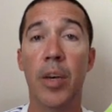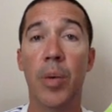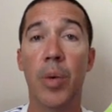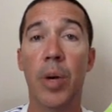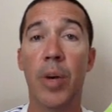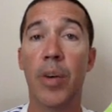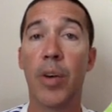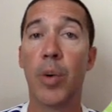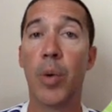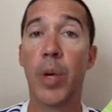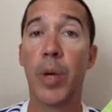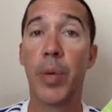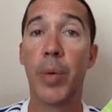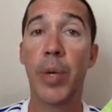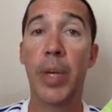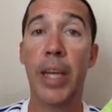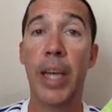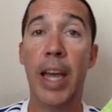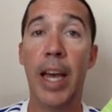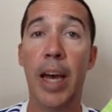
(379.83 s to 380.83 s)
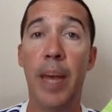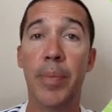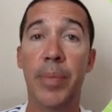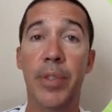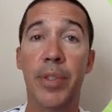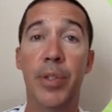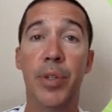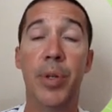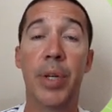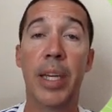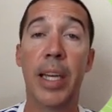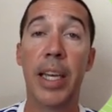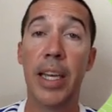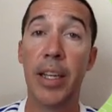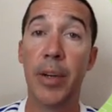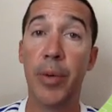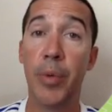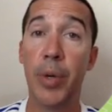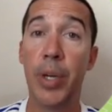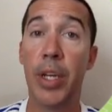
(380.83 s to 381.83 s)
We'll have a quick recap to
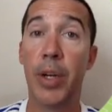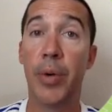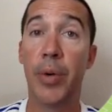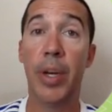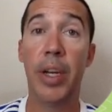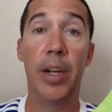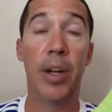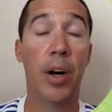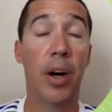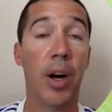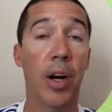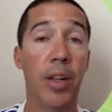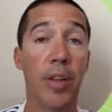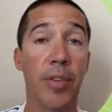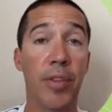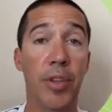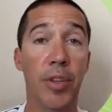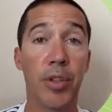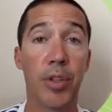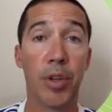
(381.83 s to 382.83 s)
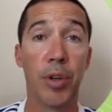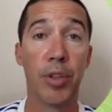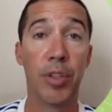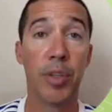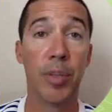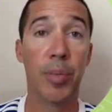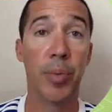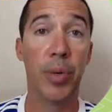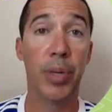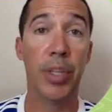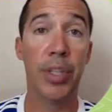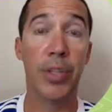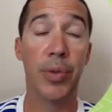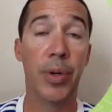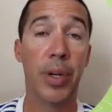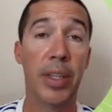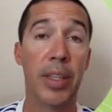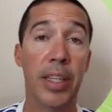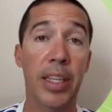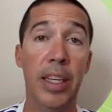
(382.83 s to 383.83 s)
again reiterate all of those coaching points
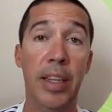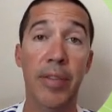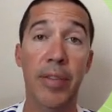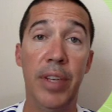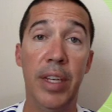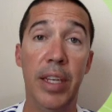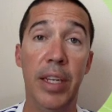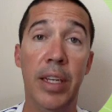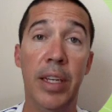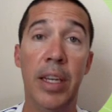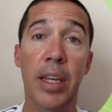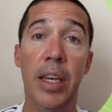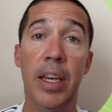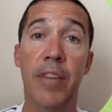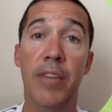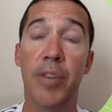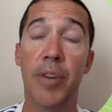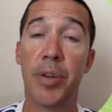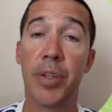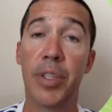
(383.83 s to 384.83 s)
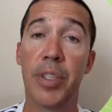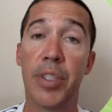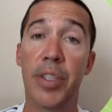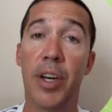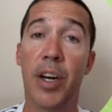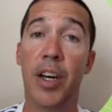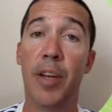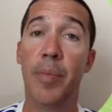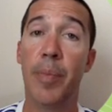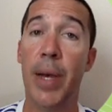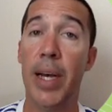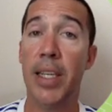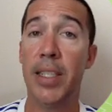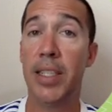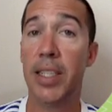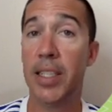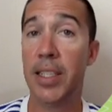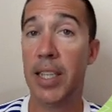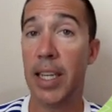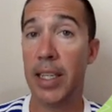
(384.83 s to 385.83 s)
throughout the evening, focused on
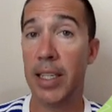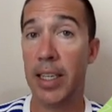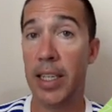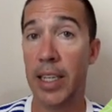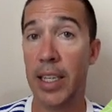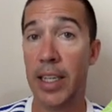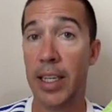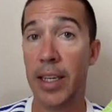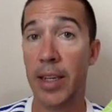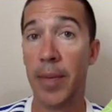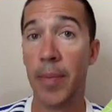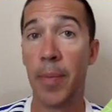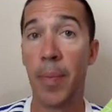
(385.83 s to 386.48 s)
passing technique.